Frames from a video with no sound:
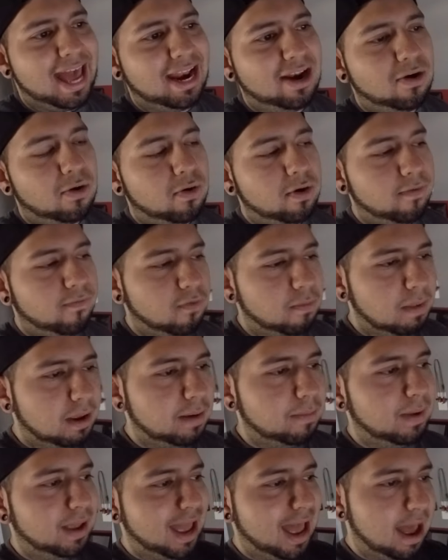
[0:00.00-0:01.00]
And in order for me
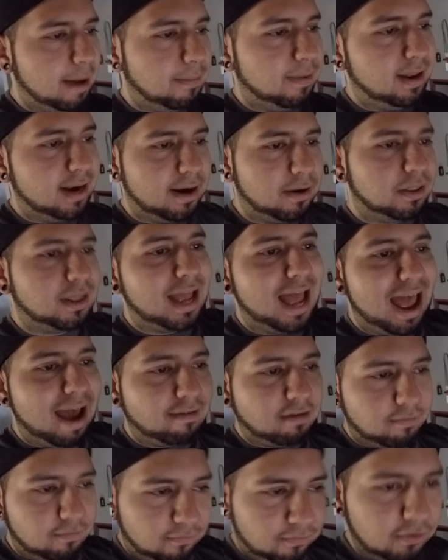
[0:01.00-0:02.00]
to be happy and everything, I
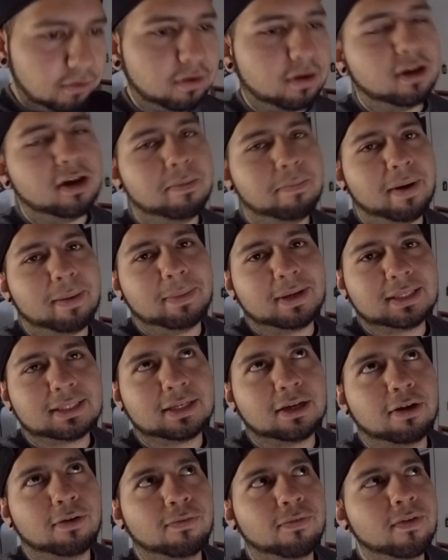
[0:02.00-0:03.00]
have to feel good about
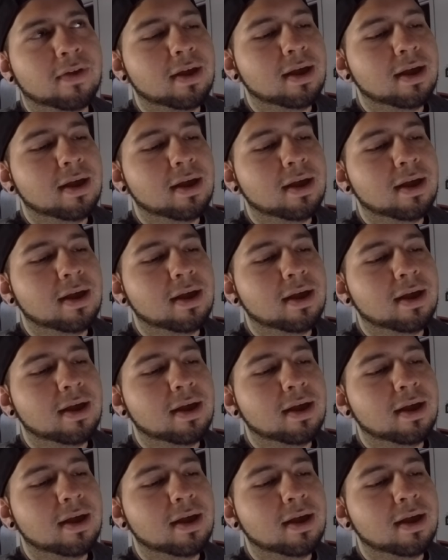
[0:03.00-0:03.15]
myself.